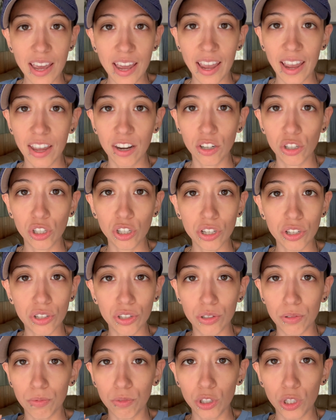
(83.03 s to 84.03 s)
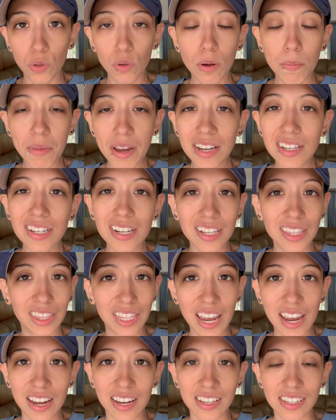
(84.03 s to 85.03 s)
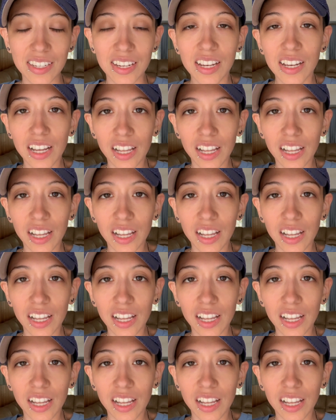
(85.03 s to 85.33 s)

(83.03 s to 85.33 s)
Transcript: and just do amazing things.